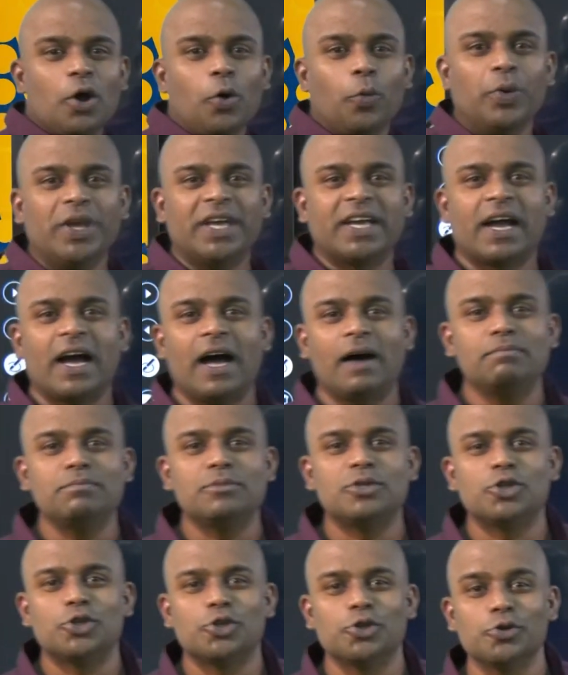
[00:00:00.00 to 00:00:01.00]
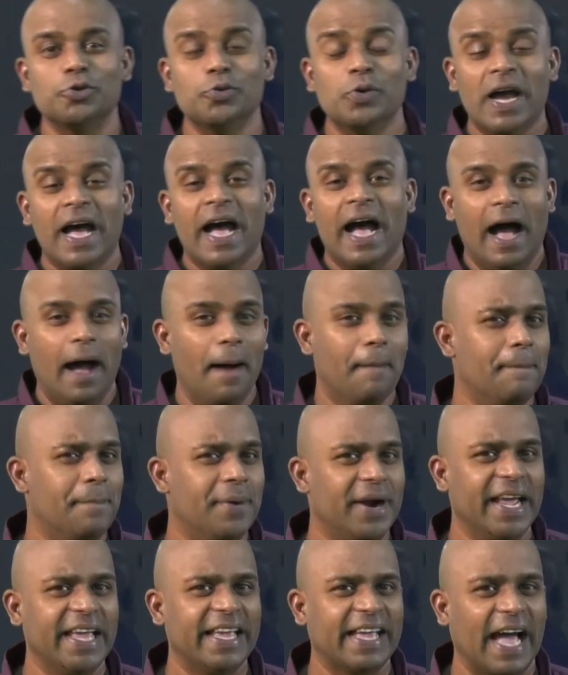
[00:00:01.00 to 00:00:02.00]
we come to a
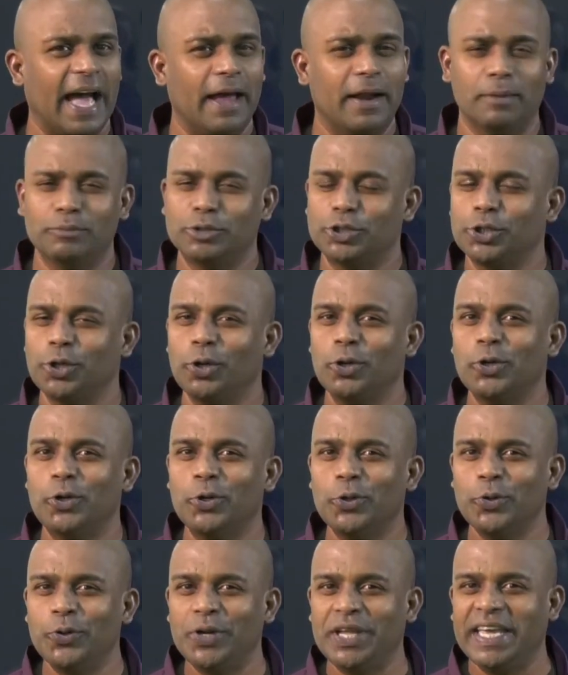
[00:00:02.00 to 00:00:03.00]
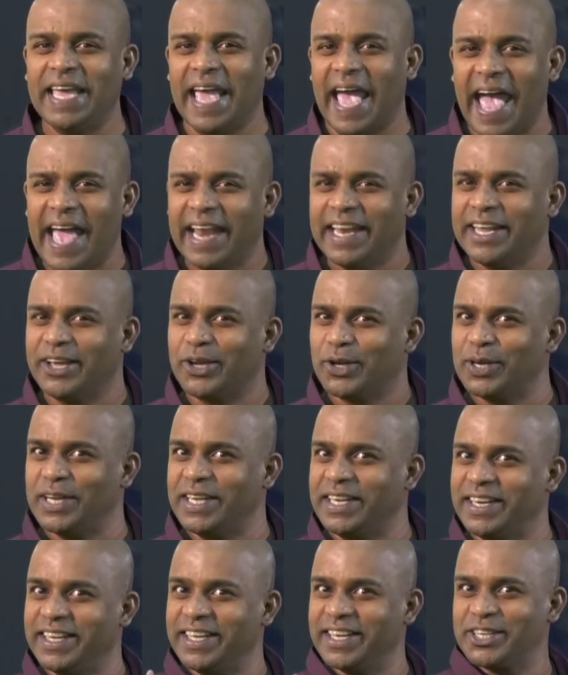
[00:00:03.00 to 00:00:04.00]
break, and I'm sure Looney and
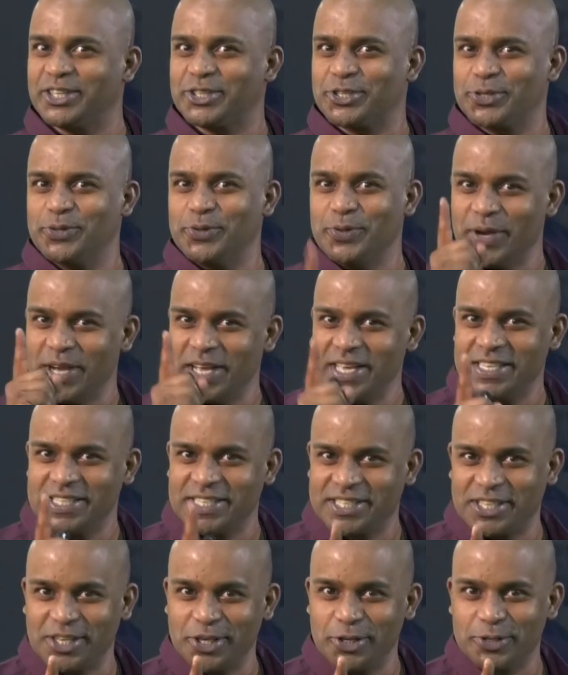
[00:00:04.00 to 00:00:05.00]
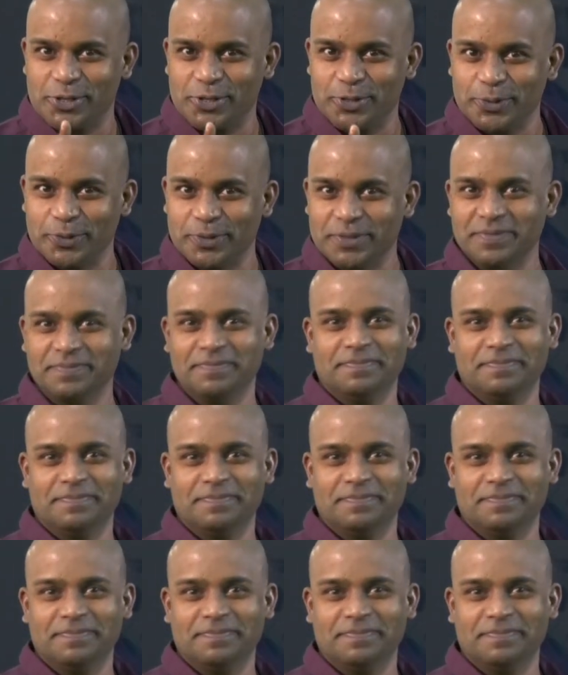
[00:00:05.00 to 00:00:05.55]
Nicoline needed too. See you soon.